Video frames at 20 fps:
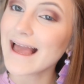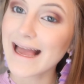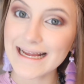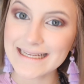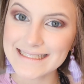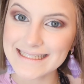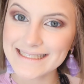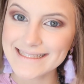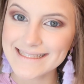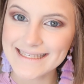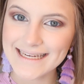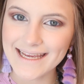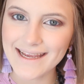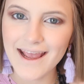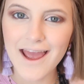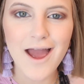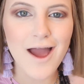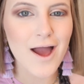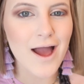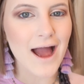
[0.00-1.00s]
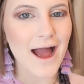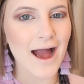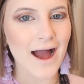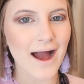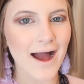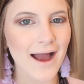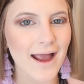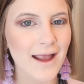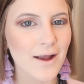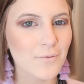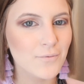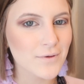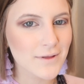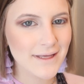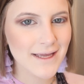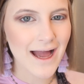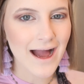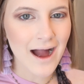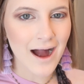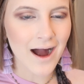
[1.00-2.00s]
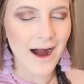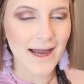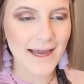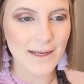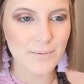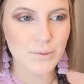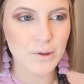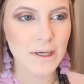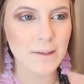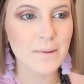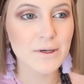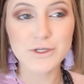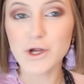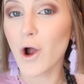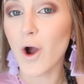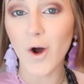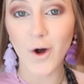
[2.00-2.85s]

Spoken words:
at Disney, I really eyed pretty much